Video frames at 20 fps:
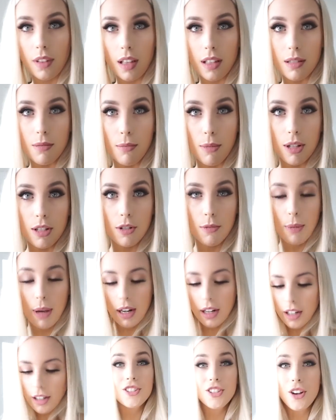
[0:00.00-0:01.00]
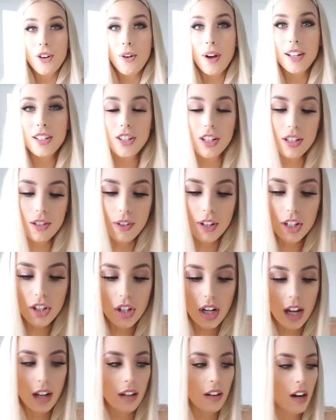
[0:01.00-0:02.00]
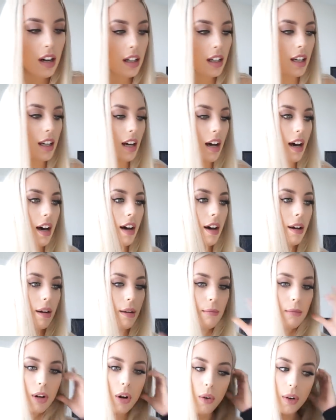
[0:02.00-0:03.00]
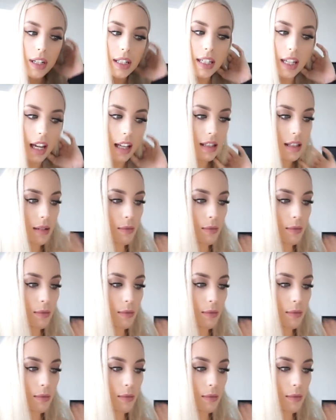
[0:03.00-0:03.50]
That's much better. So I just finished getting ready. I'm going to get